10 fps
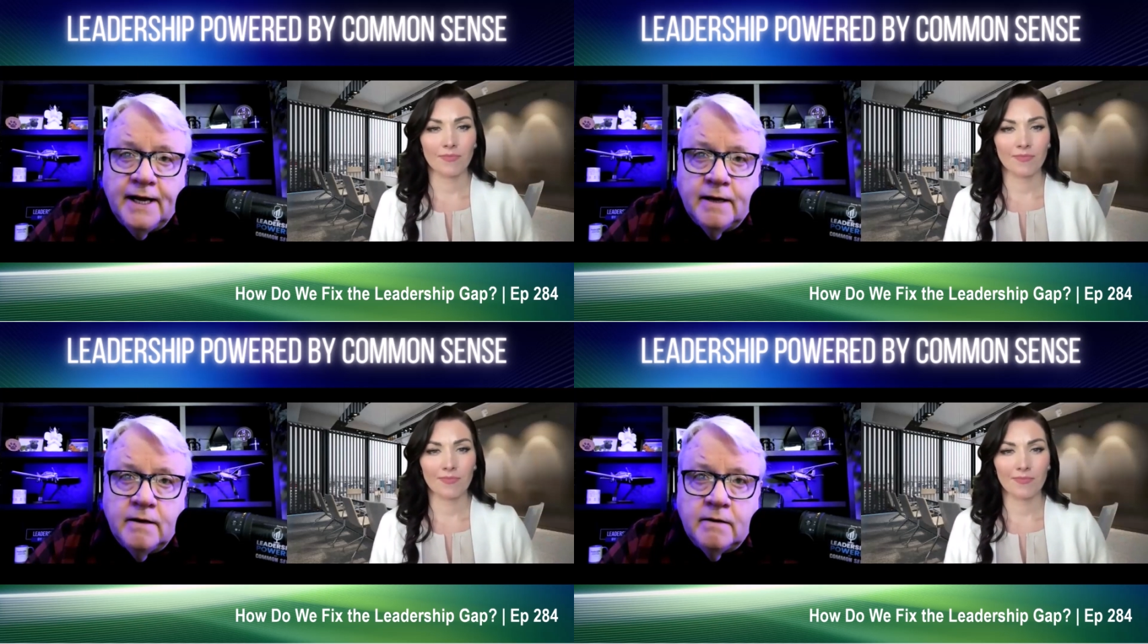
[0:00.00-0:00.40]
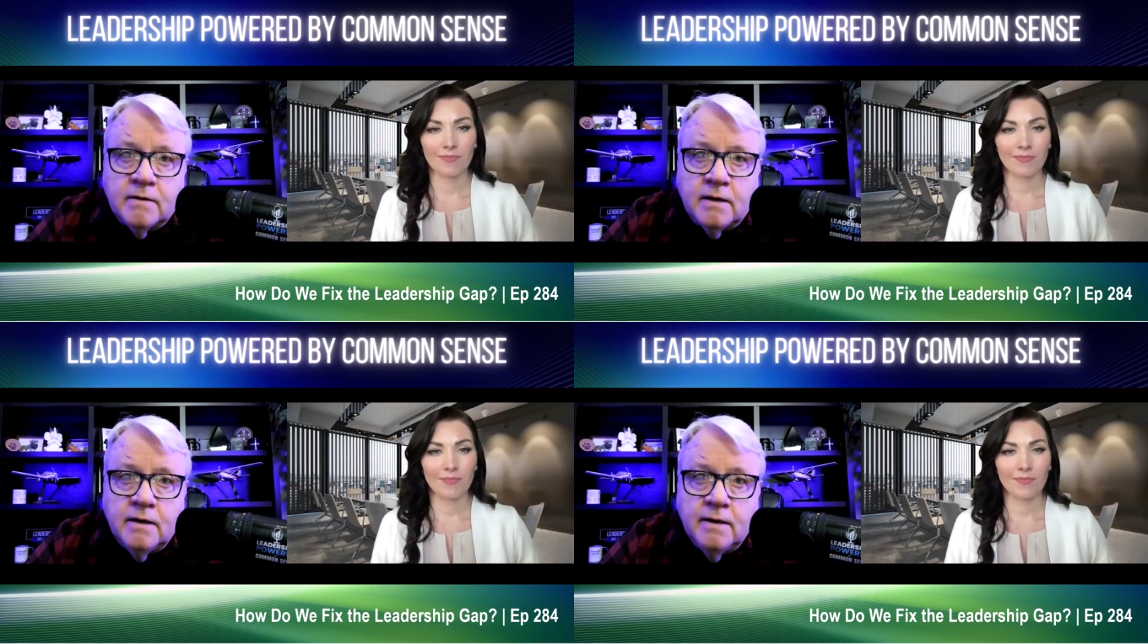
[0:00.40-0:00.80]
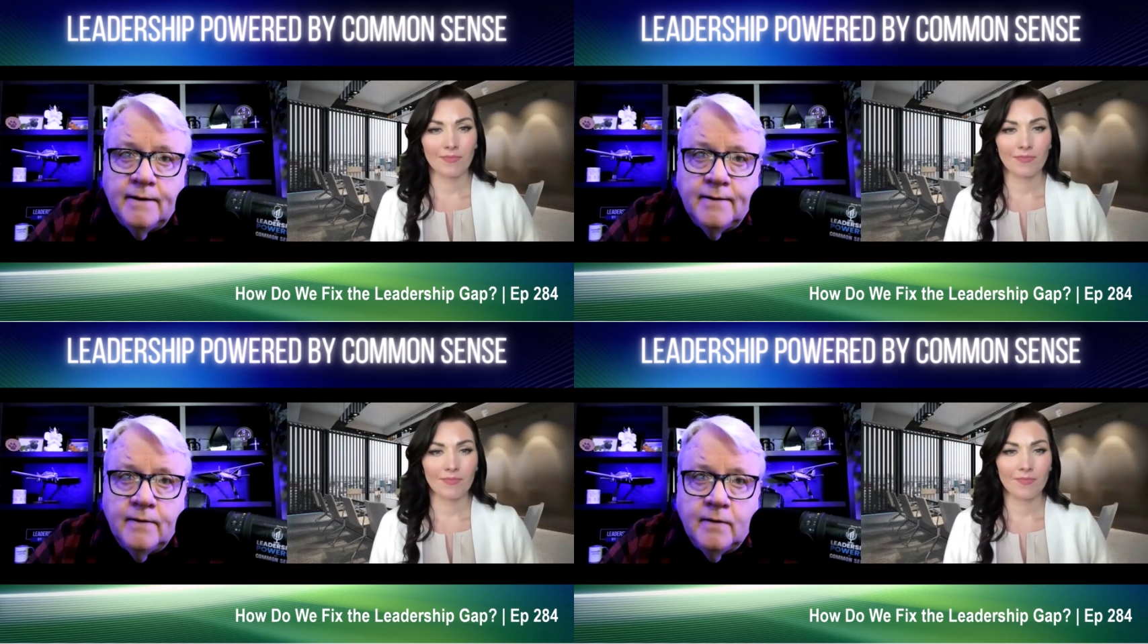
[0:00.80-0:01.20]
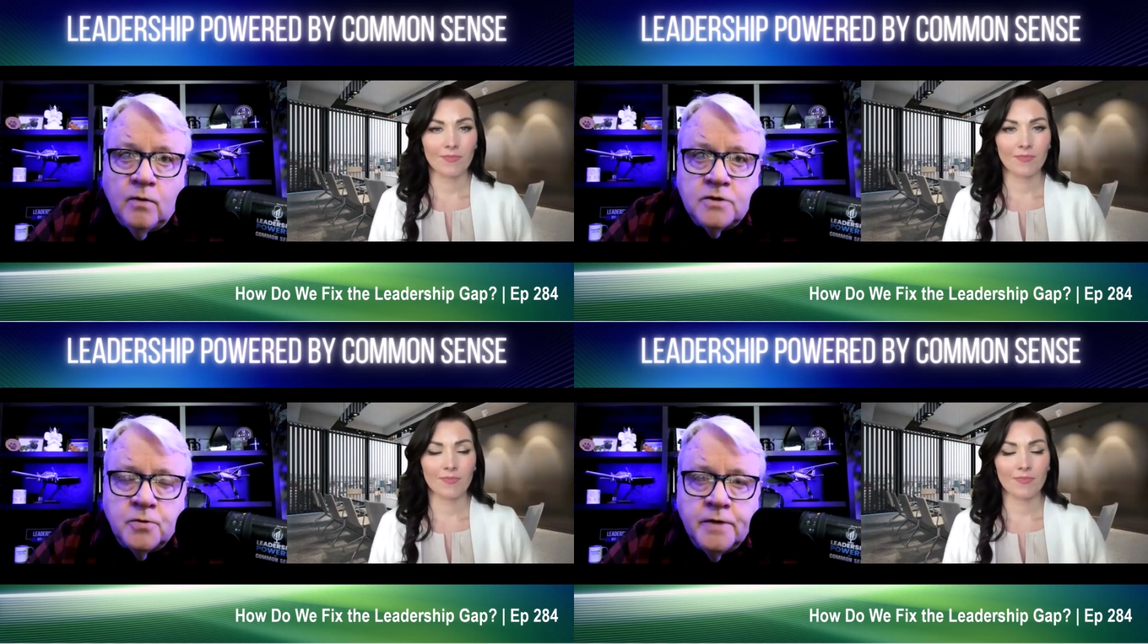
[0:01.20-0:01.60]
Speaker 1: And
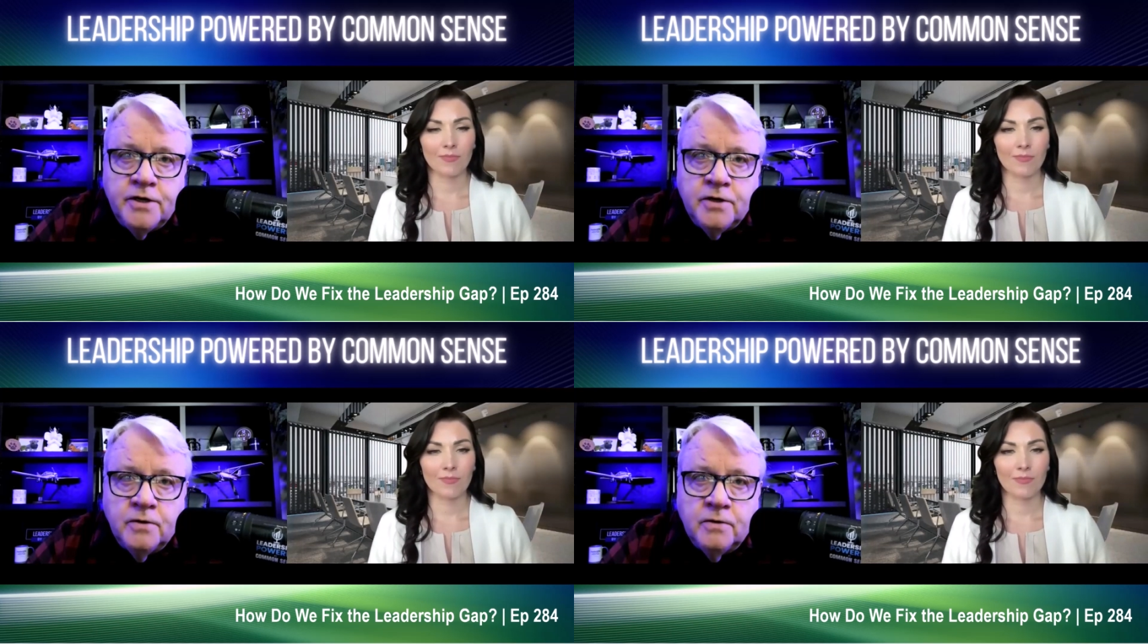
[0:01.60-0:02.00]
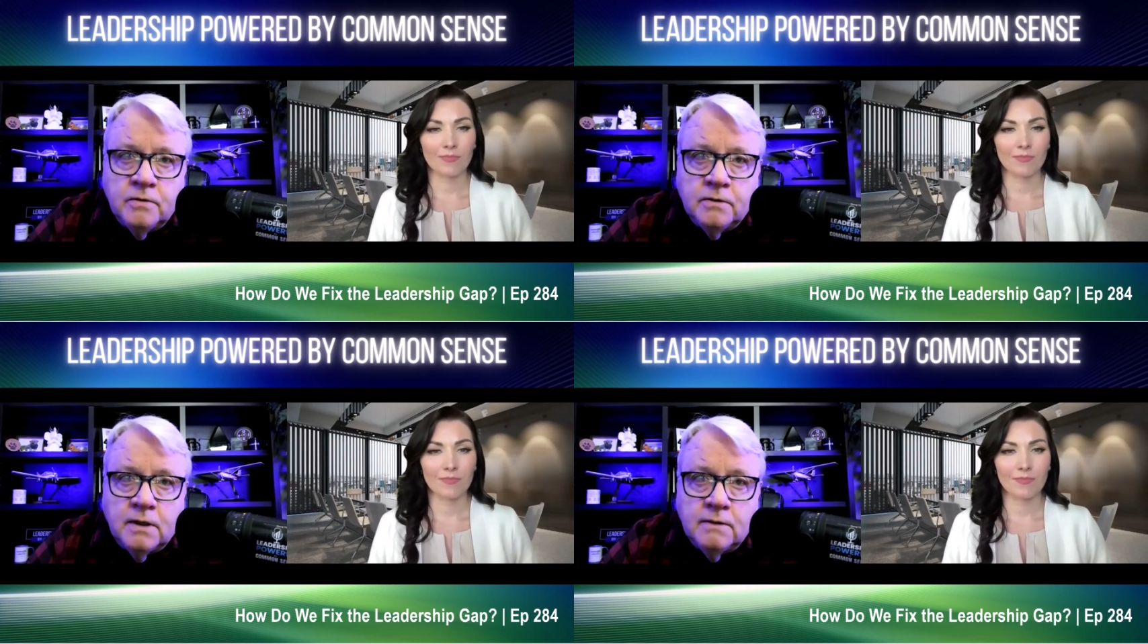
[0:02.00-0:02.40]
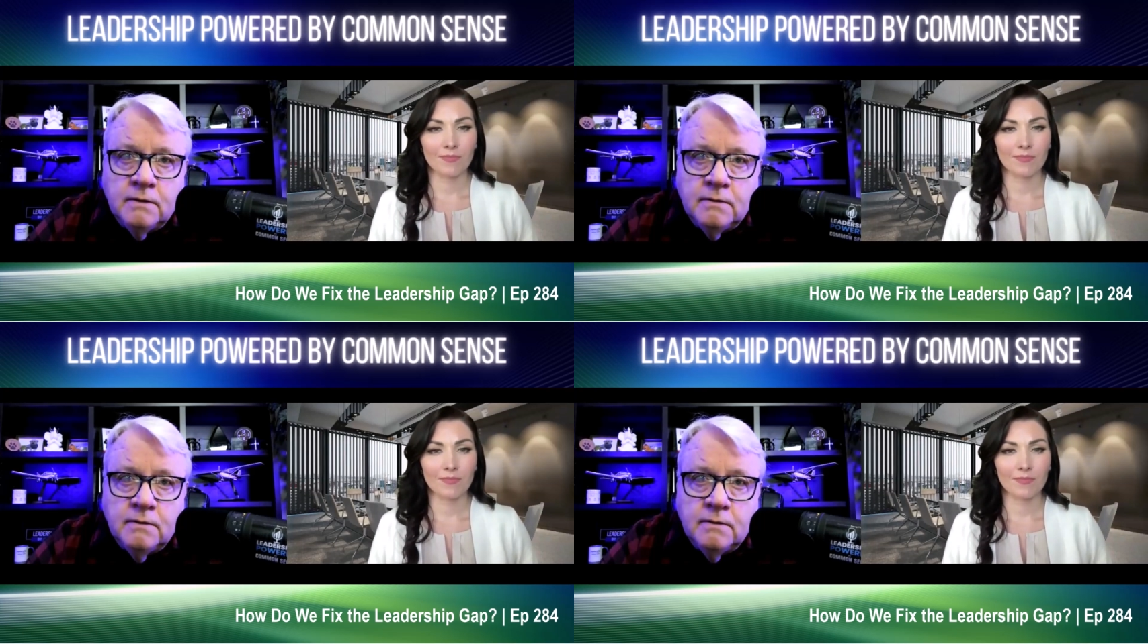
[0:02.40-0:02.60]
once we do